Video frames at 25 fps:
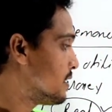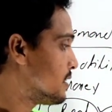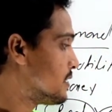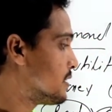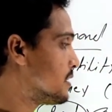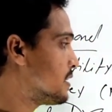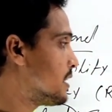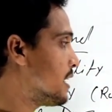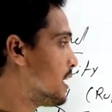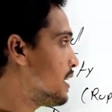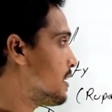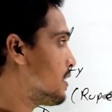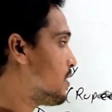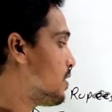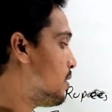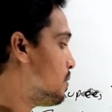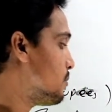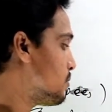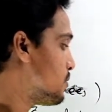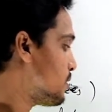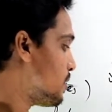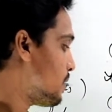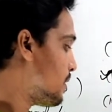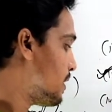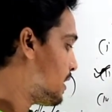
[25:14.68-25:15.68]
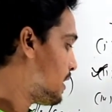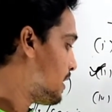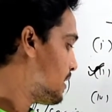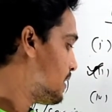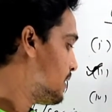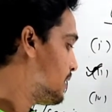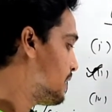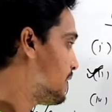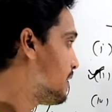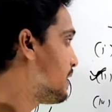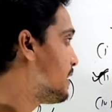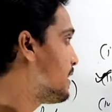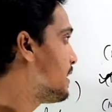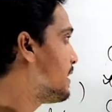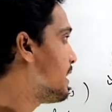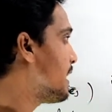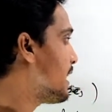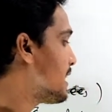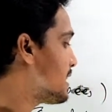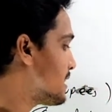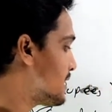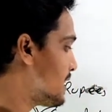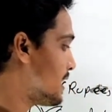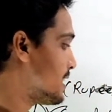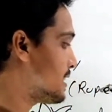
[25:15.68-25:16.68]
Then come to our
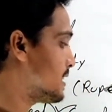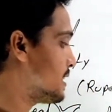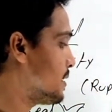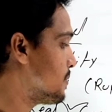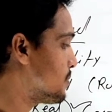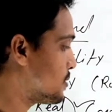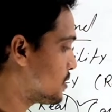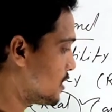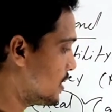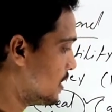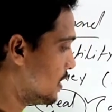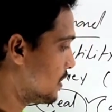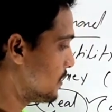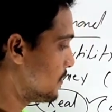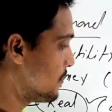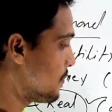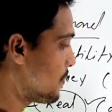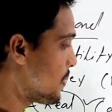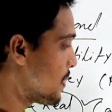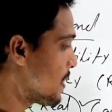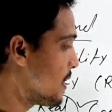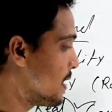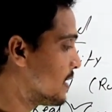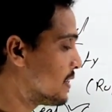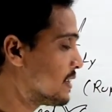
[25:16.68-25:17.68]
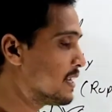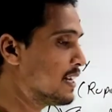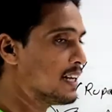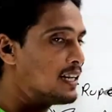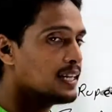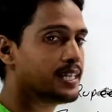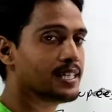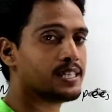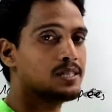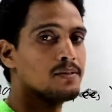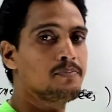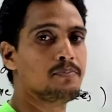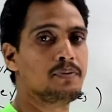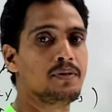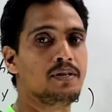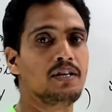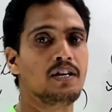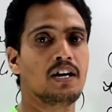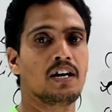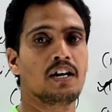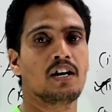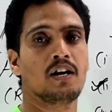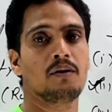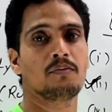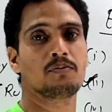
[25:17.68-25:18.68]
next exception, that is
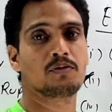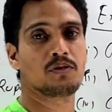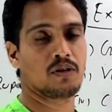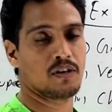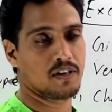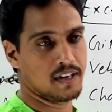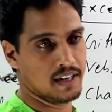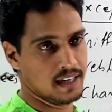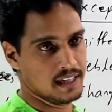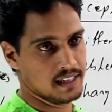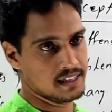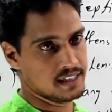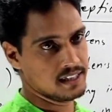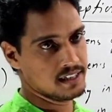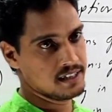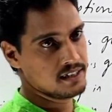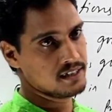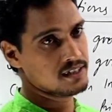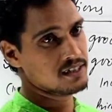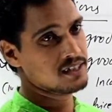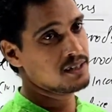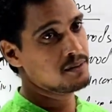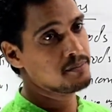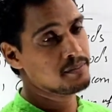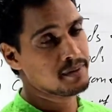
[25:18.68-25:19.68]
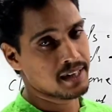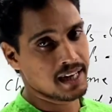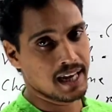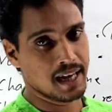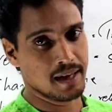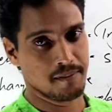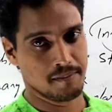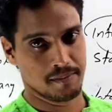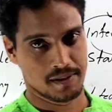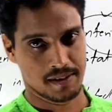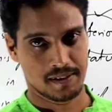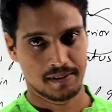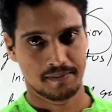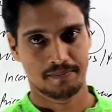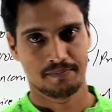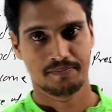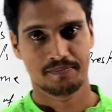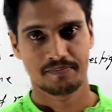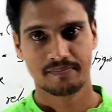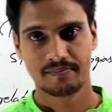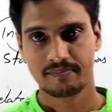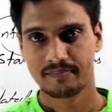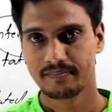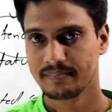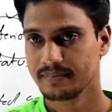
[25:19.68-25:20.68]
fear of shortage. Sometimes
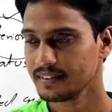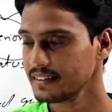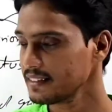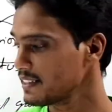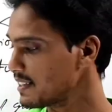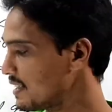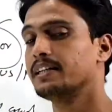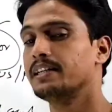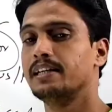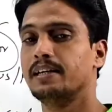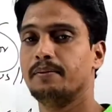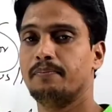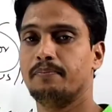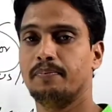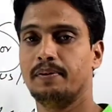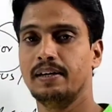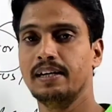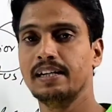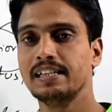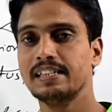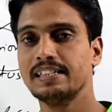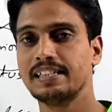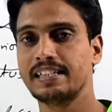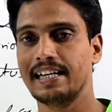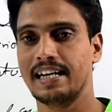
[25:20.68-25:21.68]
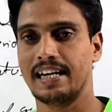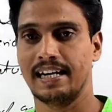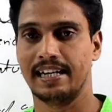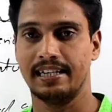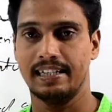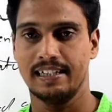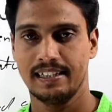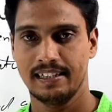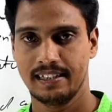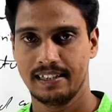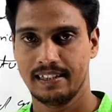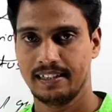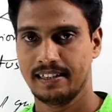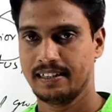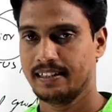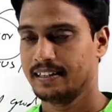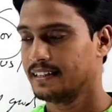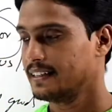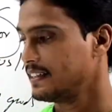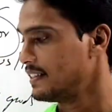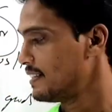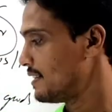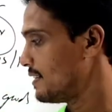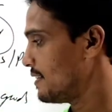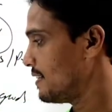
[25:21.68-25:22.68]
they feel
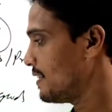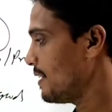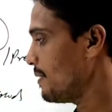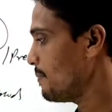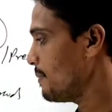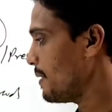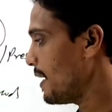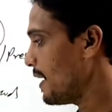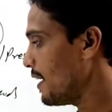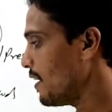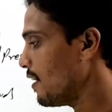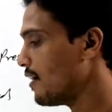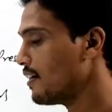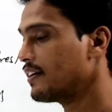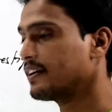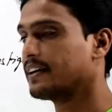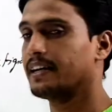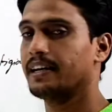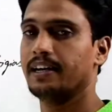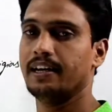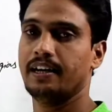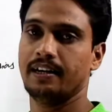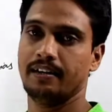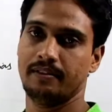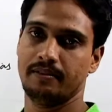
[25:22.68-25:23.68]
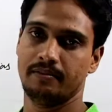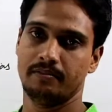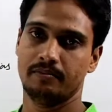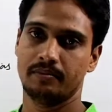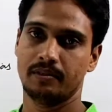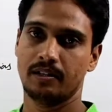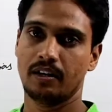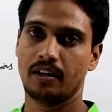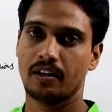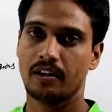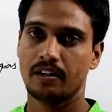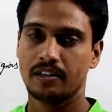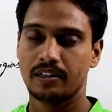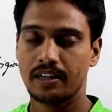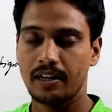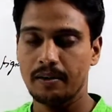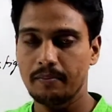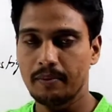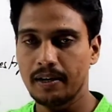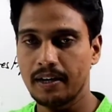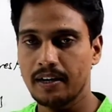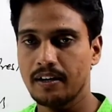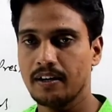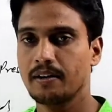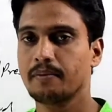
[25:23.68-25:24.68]
that they may not
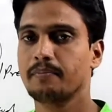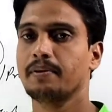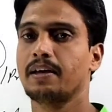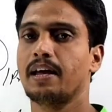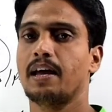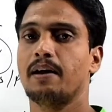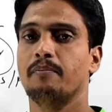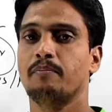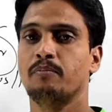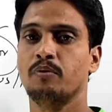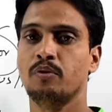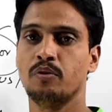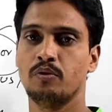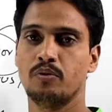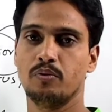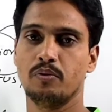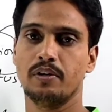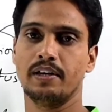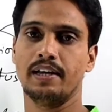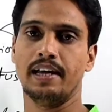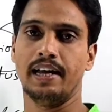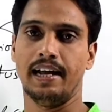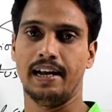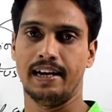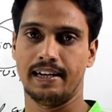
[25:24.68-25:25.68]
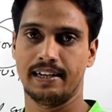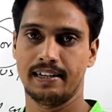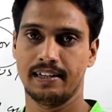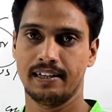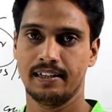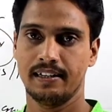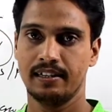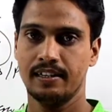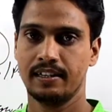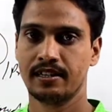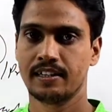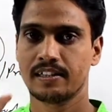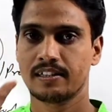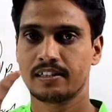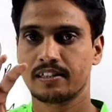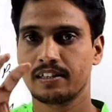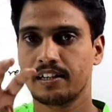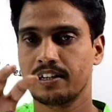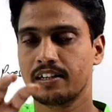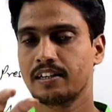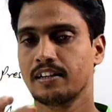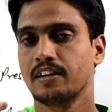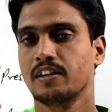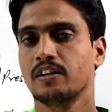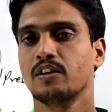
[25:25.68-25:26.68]
be able to get
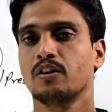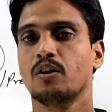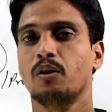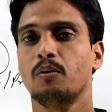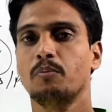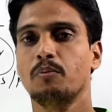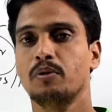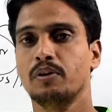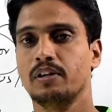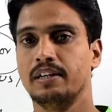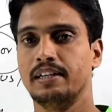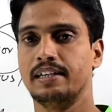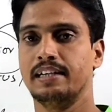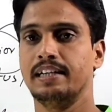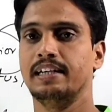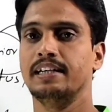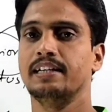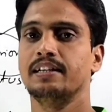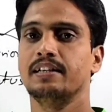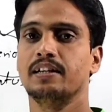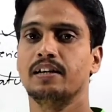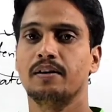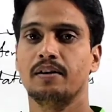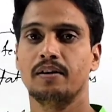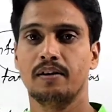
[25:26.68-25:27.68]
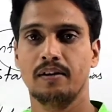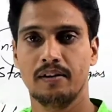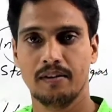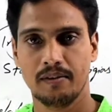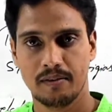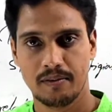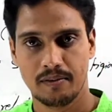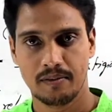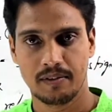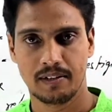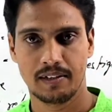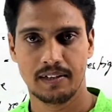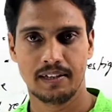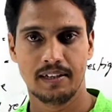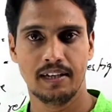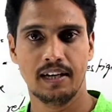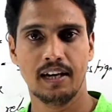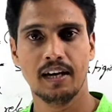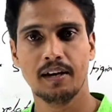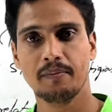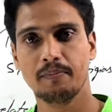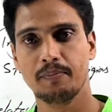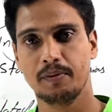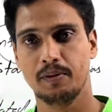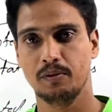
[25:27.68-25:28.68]
certain commodity in the
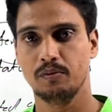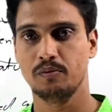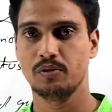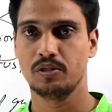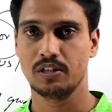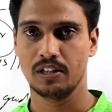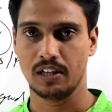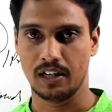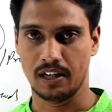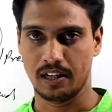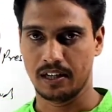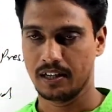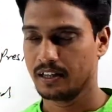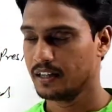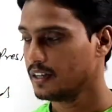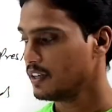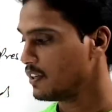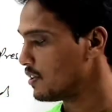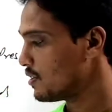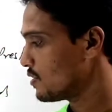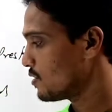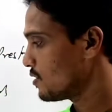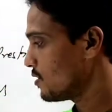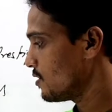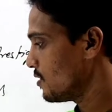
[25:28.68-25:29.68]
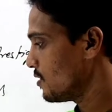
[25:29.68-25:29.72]
near future.